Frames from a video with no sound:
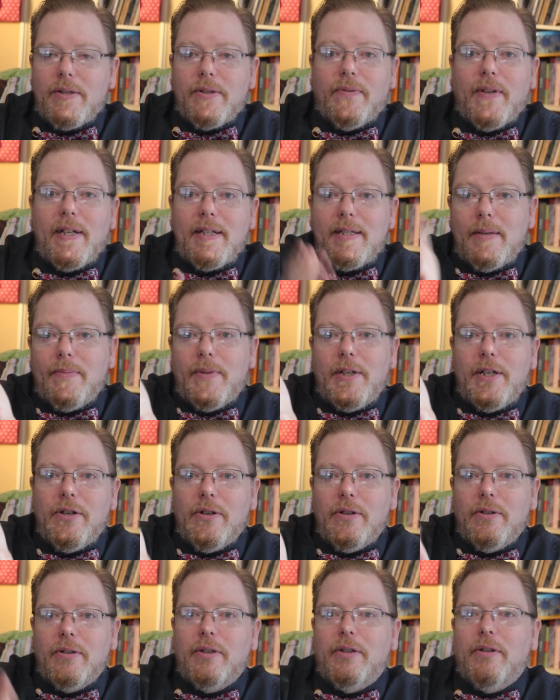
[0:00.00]
So if that's something
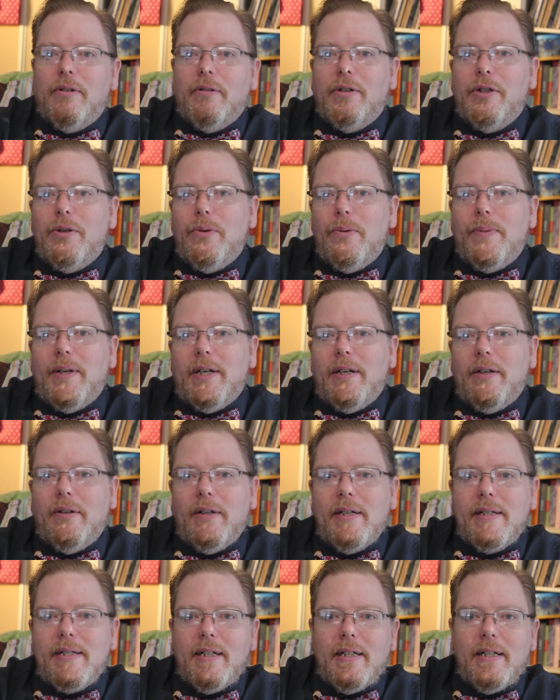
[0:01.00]
you would be
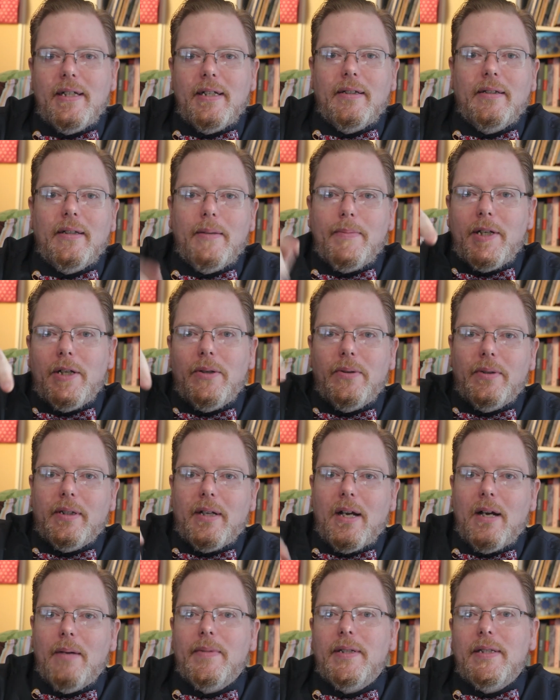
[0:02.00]
interested in, let me know in the
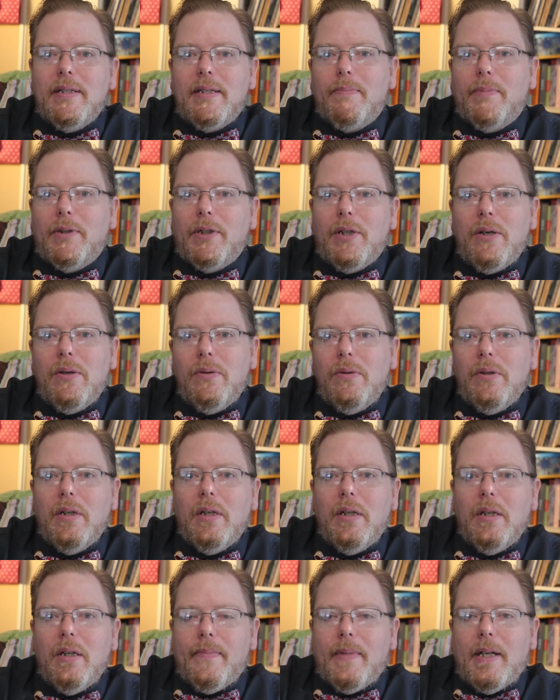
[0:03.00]
comments below.
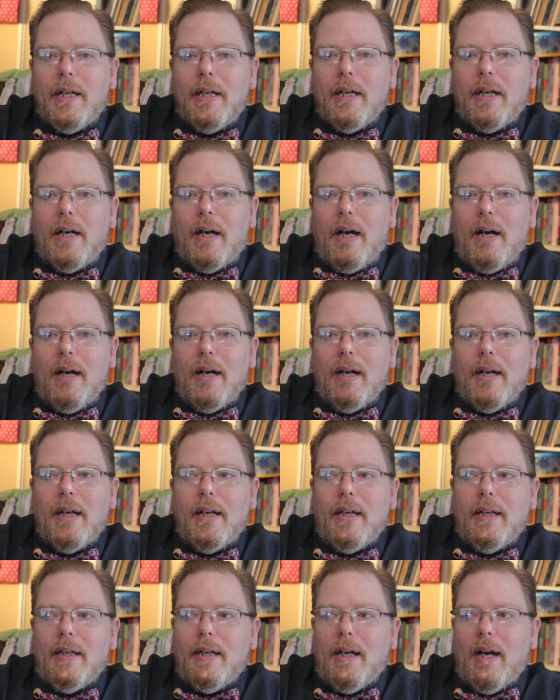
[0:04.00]

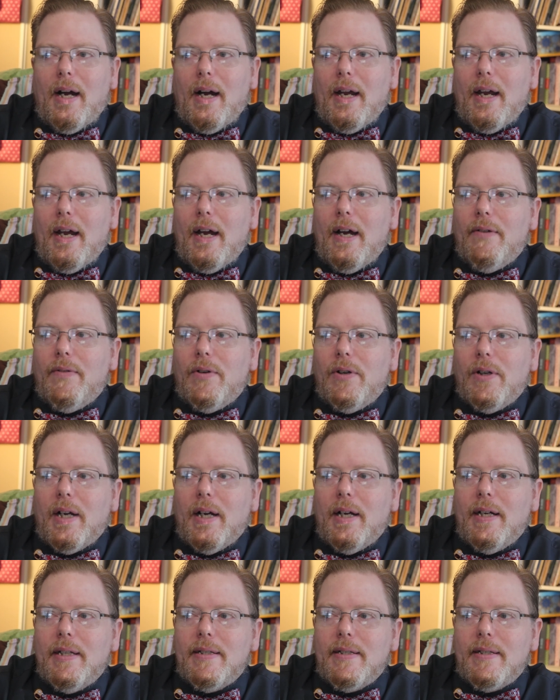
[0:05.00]
I have all
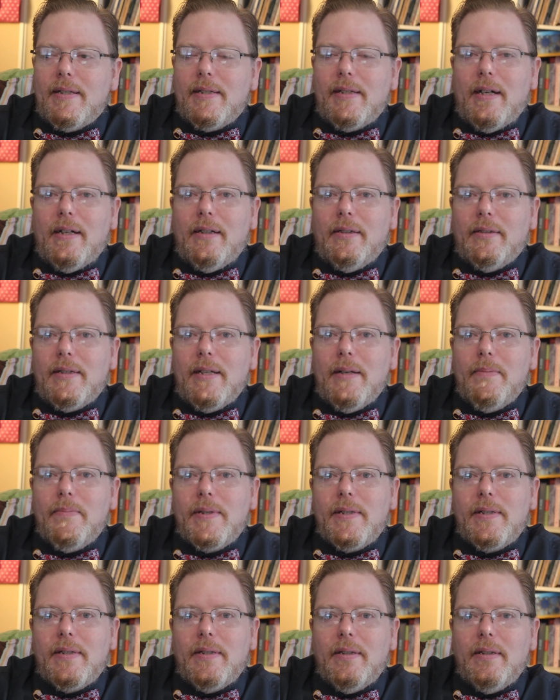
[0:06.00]
kinds of style
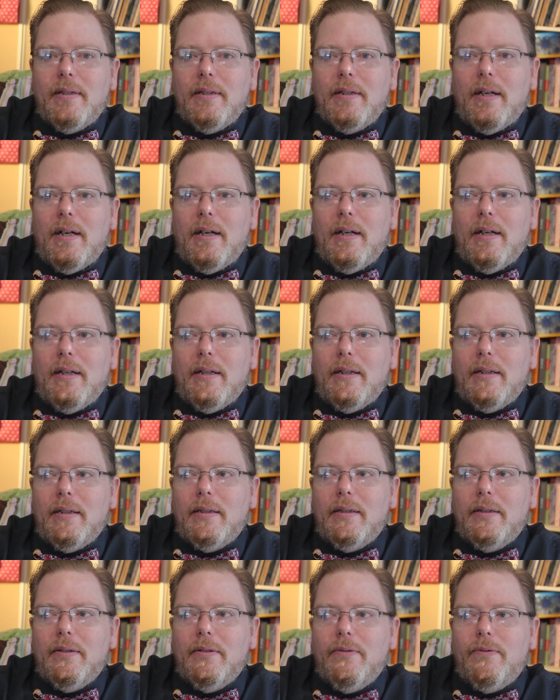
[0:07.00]
tips
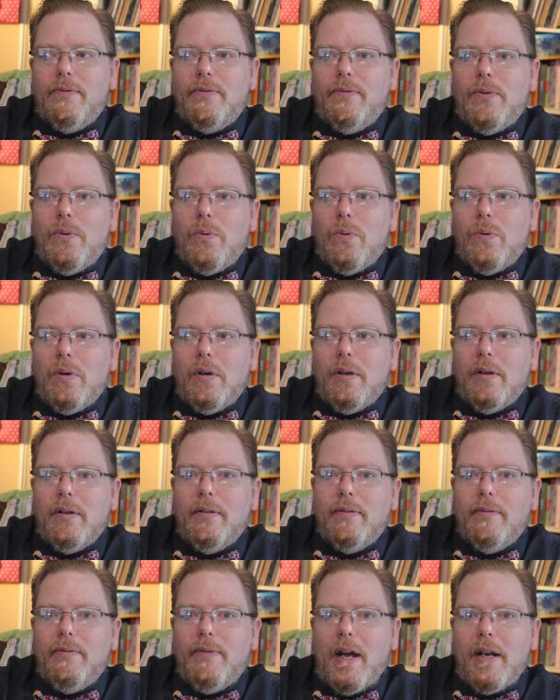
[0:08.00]
for
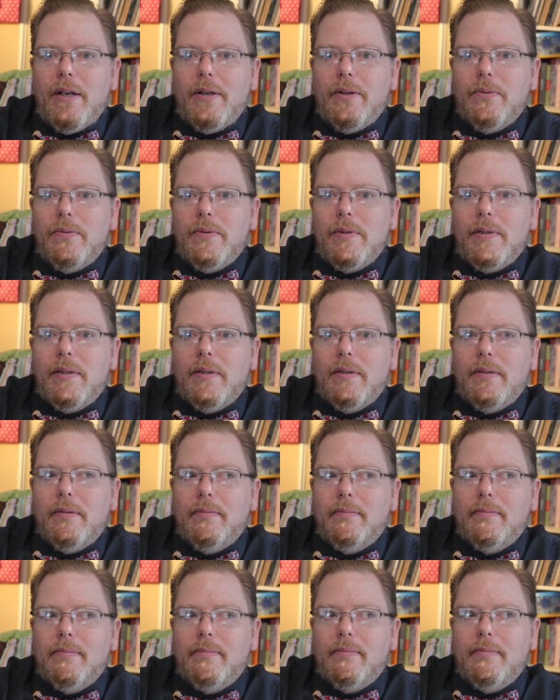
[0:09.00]
fat dudes.
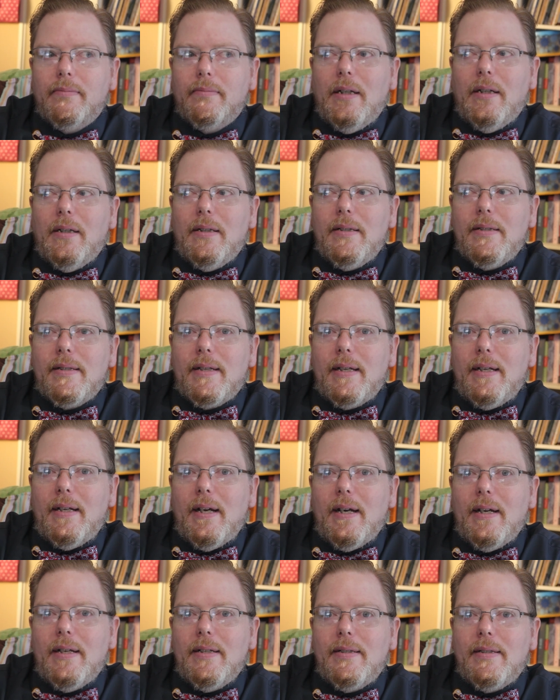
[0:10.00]
Skinny
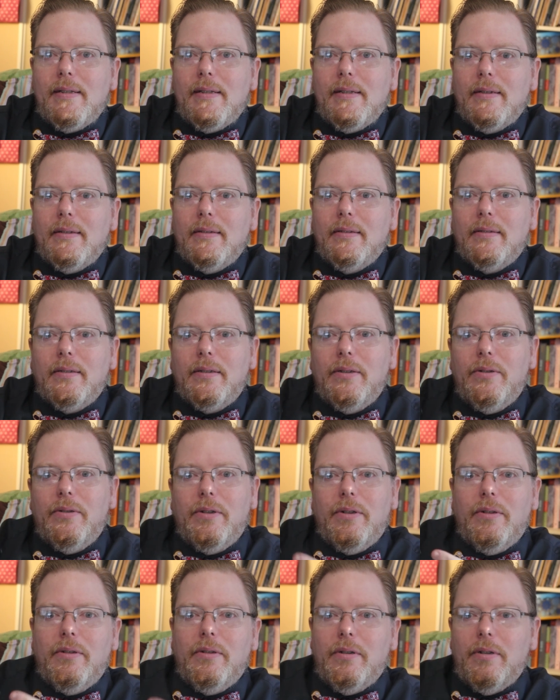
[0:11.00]
guys,
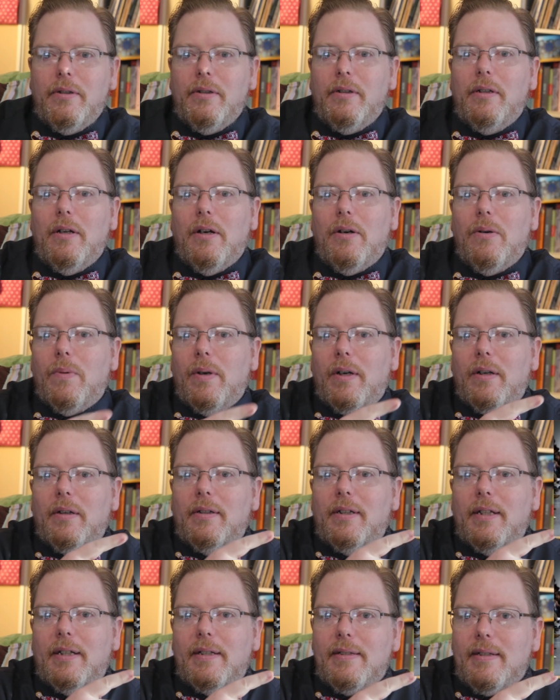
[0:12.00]
y'all wear
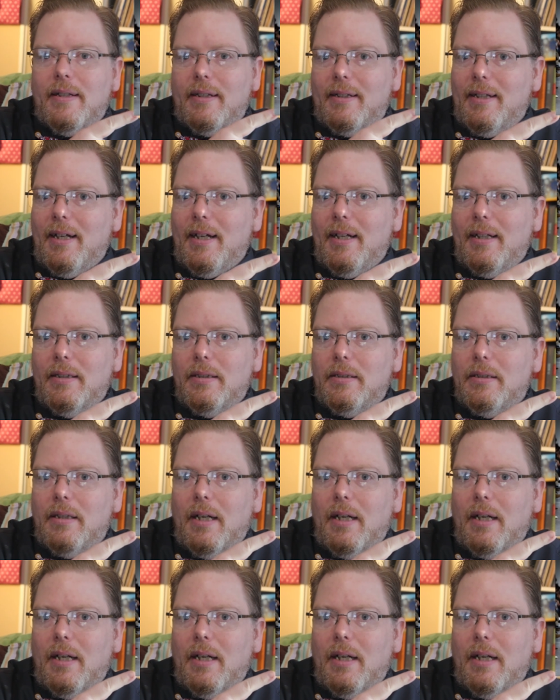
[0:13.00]
things like that.